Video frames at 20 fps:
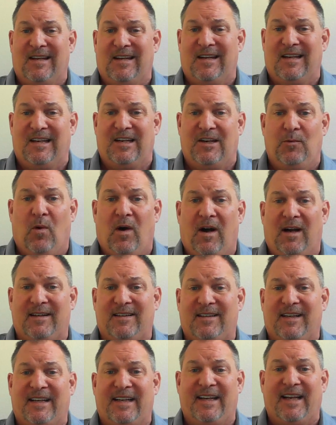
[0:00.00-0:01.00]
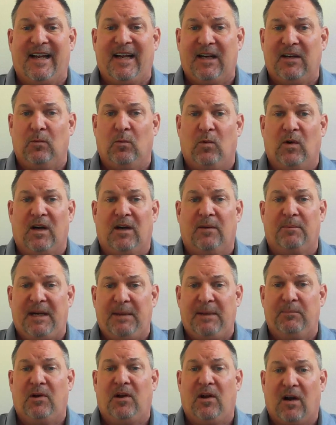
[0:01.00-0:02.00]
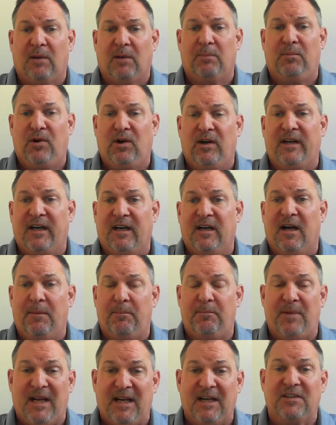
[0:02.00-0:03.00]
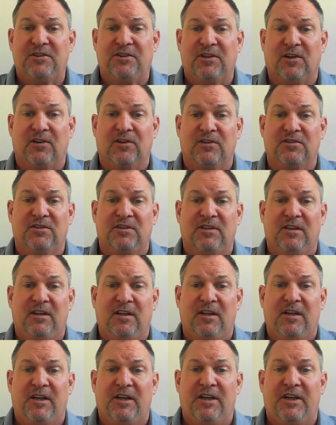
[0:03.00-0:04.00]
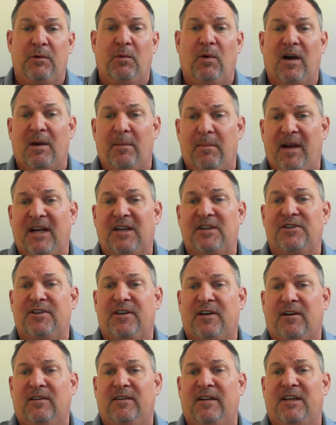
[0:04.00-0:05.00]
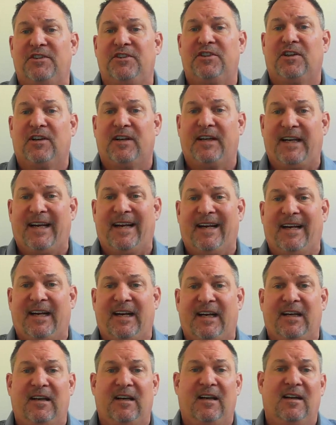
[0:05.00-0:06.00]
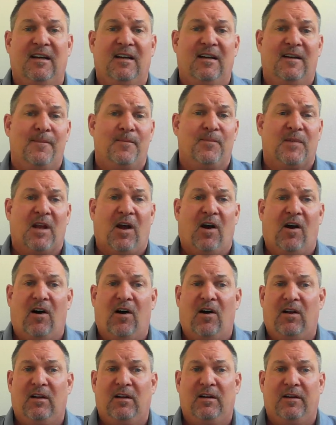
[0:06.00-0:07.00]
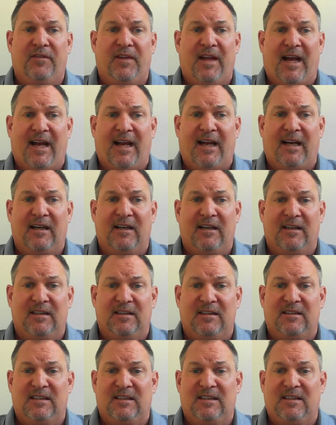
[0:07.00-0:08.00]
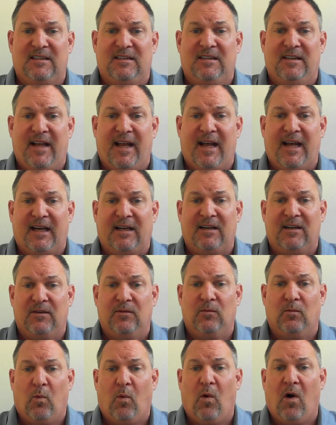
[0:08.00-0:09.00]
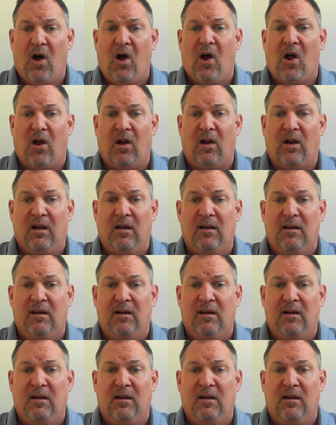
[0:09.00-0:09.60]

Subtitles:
You want to get where people are putting up pictures. You want to make sure that you're getting all of that wall